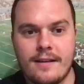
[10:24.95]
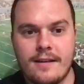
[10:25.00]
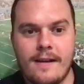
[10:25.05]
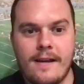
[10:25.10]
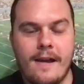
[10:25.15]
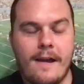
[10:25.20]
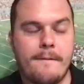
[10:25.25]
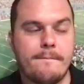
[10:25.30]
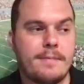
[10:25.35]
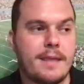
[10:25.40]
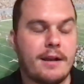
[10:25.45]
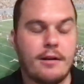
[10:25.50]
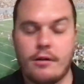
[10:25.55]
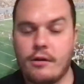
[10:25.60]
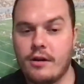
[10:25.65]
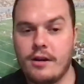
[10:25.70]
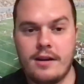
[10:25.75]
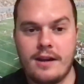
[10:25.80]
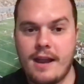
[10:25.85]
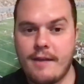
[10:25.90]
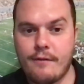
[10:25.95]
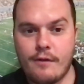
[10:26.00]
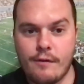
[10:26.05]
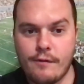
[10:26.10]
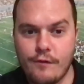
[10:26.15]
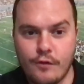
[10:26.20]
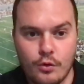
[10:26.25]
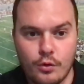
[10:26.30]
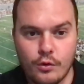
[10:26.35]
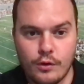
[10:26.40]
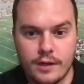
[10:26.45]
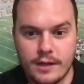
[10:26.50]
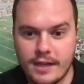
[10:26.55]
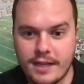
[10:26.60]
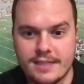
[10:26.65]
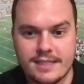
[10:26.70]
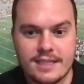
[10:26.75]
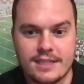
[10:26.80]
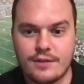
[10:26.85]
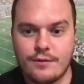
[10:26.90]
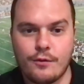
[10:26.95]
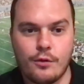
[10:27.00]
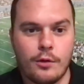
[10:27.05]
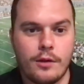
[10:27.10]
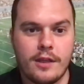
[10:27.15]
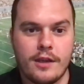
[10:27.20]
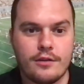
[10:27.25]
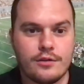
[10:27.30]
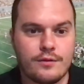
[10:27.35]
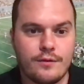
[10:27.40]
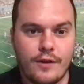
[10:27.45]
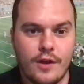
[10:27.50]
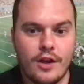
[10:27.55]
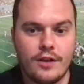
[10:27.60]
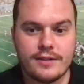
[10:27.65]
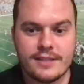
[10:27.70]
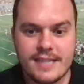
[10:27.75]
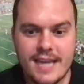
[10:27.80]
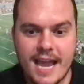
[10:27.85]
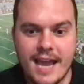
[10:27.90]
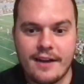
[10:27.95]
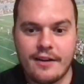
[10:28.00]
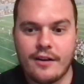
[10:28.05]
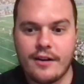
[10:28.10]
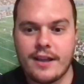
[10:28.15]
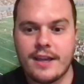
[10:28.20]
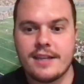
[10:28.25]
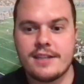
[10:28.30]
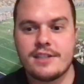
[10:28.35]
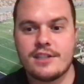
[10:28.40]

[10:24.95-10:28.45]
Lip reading: that are never full unless it's for those fall Saturdays.